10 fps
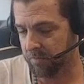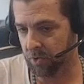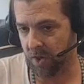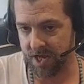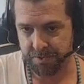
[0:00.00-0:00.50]

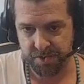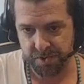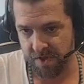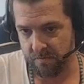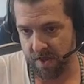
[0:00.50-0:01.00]
plasmas
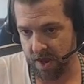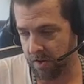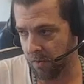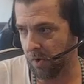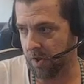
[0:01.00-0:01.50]
being made
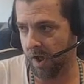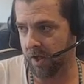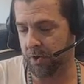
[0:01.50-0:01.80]
and whatnot.